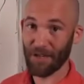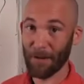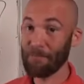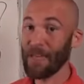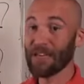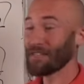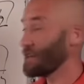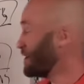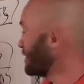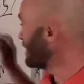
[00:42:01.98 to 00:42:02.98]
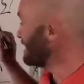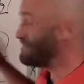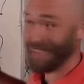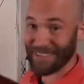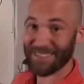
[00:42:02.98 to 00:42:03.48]
to do. So,
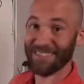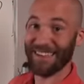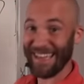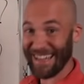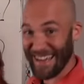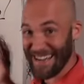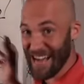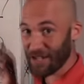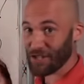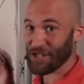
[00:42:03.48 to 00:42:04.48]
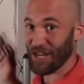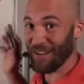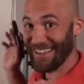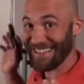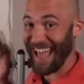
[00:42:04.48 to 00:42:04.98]
but this, in a
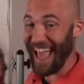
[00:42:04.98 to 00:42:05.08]
nutshell, is